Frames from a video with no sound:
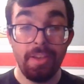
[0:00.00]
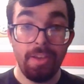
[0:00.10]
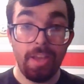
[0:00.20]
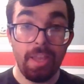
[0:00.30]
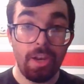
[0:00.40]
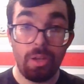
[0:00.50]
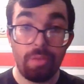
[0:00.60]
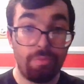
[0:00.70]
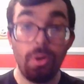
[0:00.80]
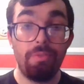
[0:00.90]
And then on the
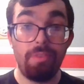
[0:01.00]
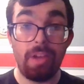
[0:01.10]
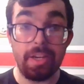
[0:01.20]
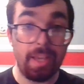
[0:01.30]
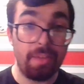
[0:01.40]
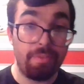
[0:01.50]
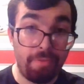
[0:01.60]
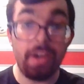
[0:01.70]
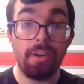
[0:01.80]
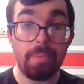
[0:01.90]
fourth line, you have
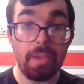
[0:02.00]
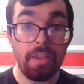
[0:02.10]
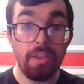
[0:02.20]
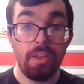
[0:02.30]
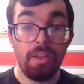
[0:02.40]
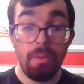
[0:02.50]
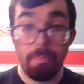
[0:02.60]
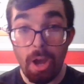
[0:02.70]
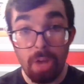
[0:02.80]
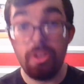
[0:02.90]
Farabee,
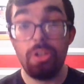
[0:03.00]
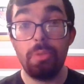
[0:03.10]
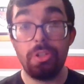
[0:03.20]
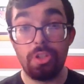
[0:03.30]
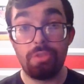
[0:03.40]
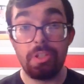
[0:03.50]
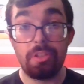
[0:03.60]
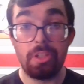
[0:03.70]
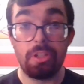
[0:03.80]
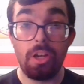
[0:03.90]
Bunnaman, who was just
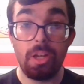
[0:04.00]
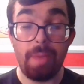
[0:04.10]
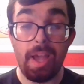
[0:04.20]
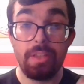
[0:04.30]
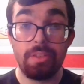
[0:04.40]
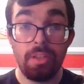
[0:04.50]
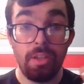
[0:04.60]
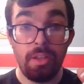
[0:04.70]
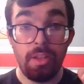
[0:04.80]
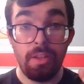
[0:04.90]
recently called up as
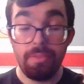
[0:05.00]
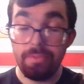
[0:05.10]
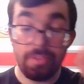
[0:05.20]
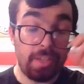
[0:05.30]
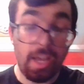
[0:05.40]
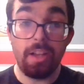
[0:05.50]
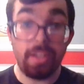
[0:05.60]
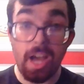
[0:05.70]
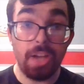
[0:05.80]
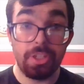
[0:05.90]
K
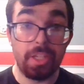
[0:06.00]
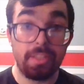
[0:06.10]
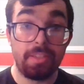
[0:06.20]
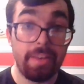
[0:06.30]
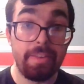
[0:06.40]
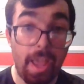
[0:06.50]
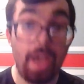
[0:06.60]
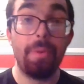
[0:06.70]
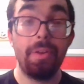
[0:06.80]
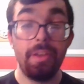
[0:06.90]
Kasha gets sent down.